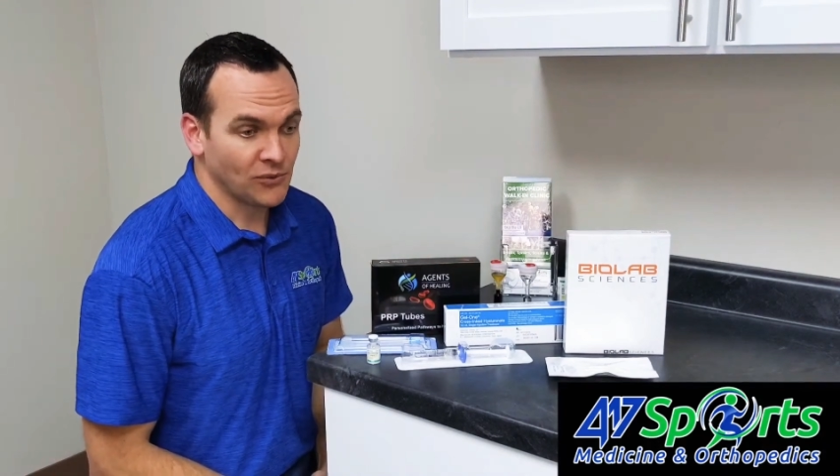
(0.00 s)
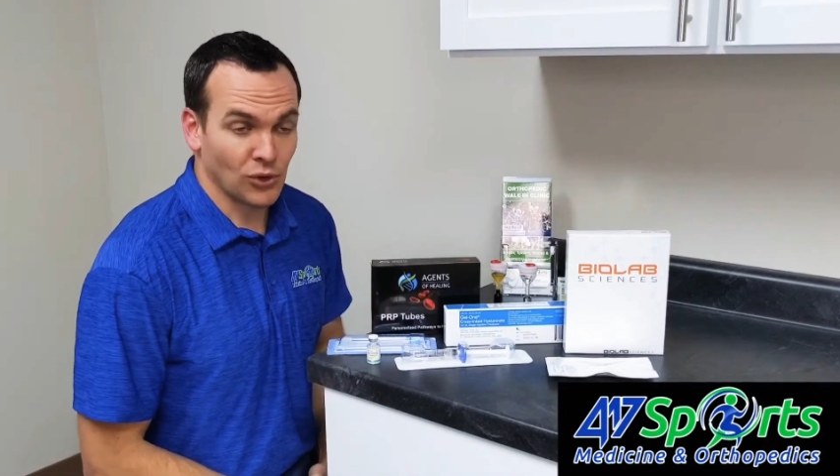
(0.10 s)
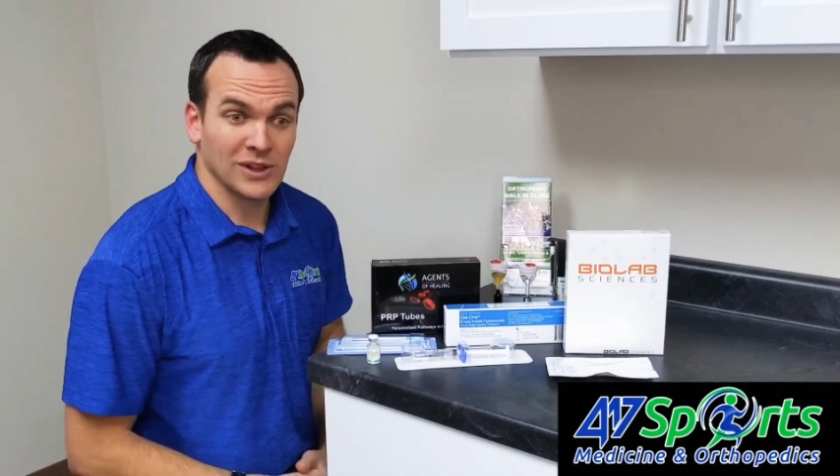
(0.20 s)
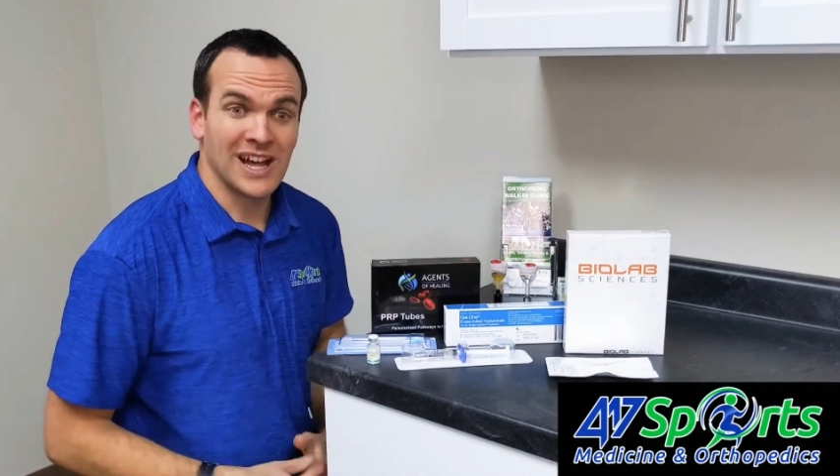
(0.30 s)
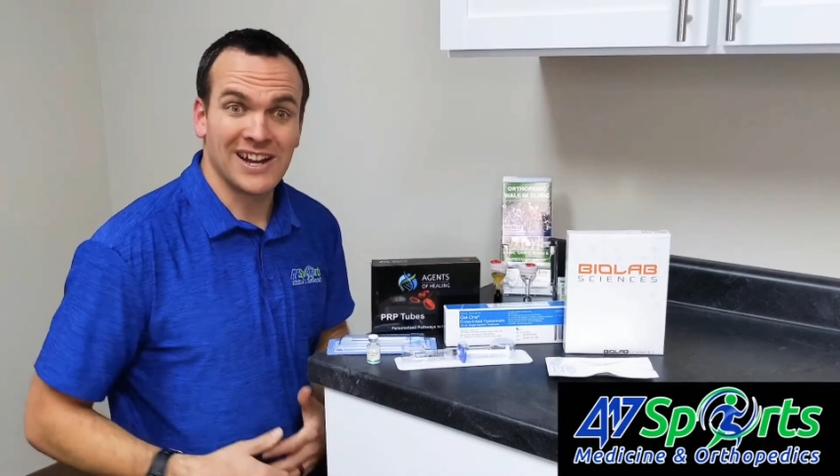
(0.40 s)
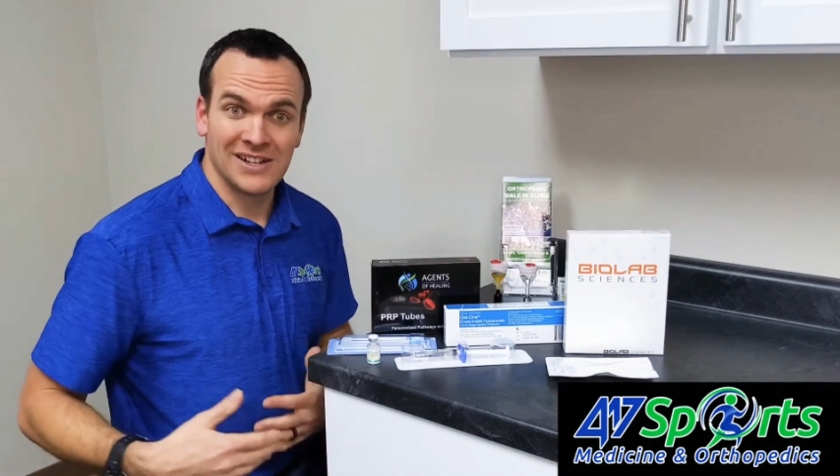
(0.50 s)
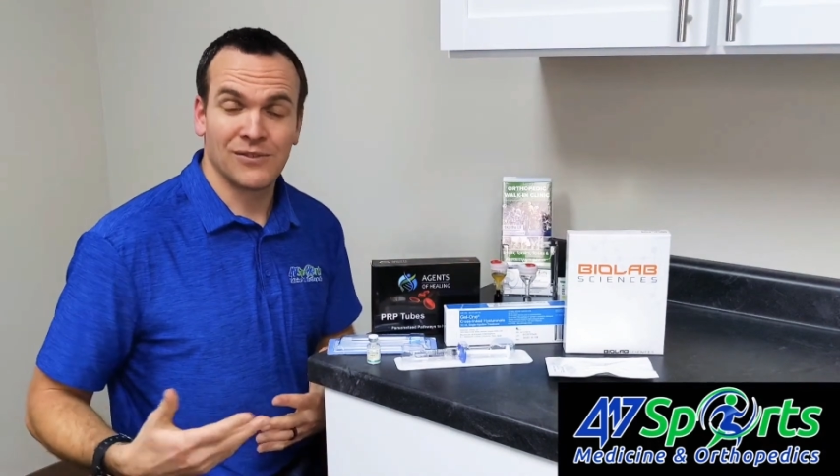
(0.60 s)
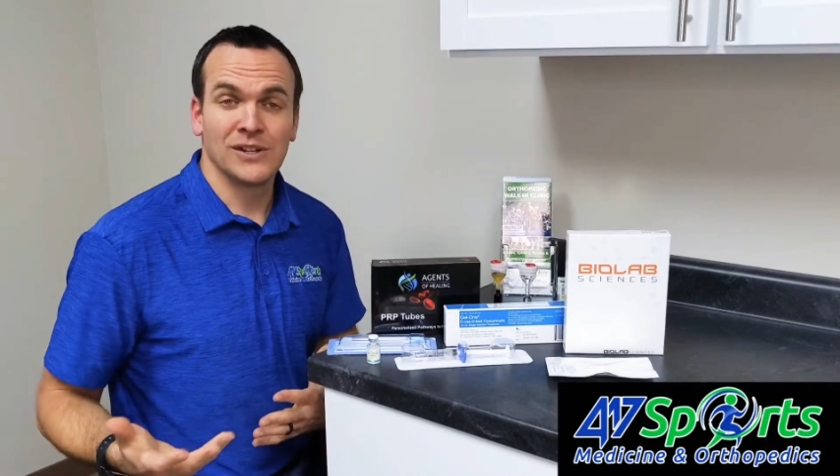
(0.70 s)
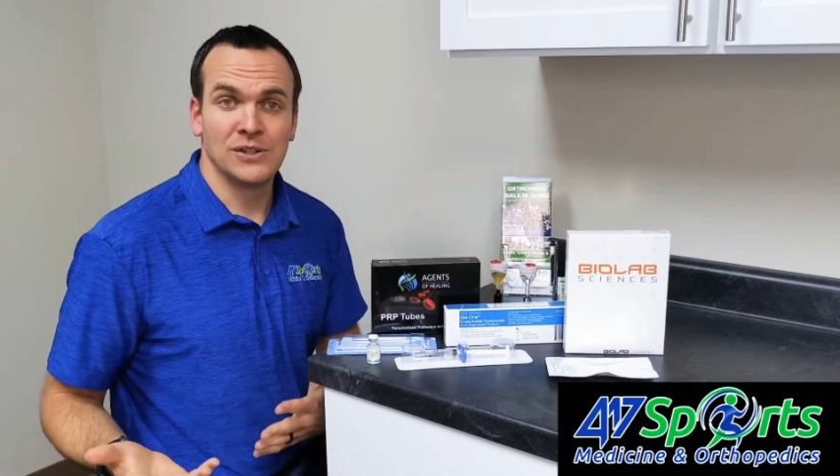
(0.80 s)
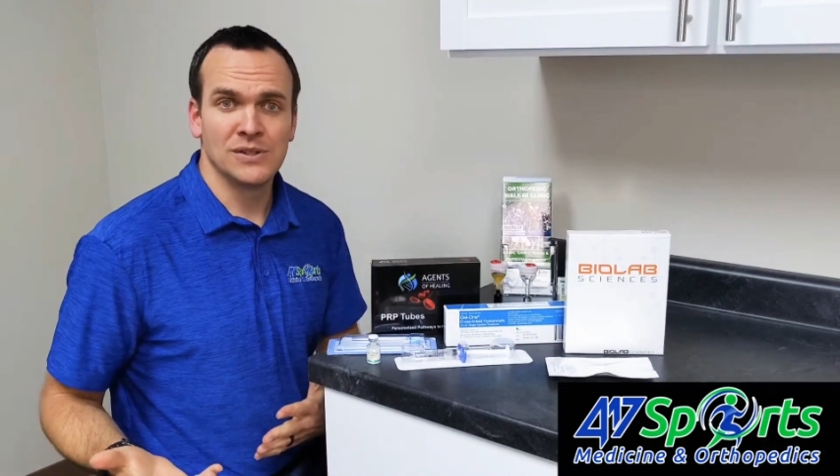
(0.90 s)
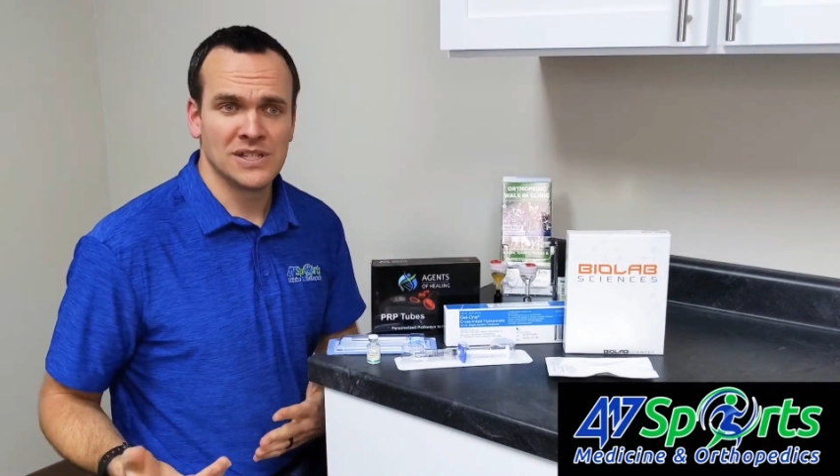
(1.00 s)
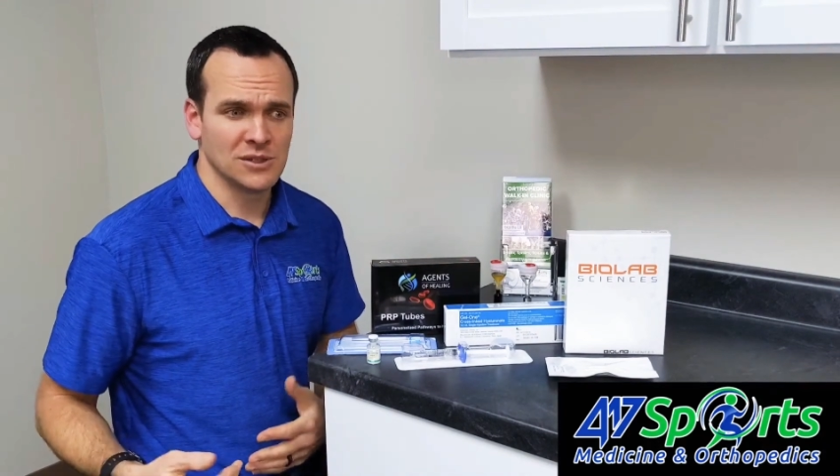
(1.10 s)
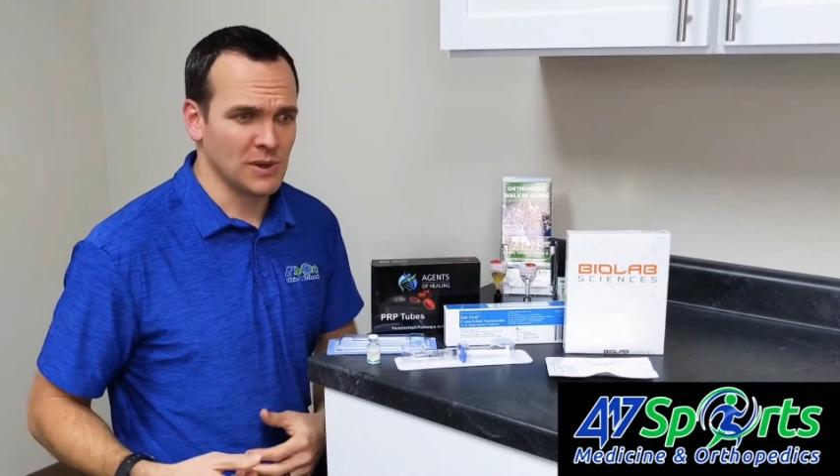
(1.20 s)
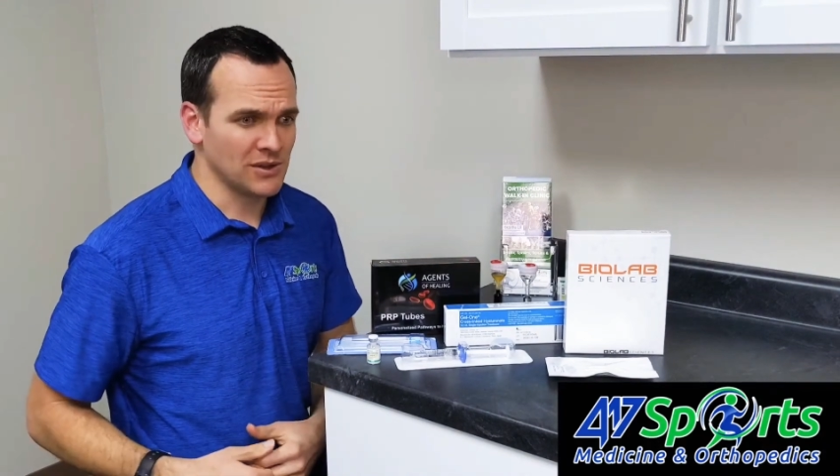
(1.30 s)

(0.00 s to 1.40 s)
for a lot of different uses,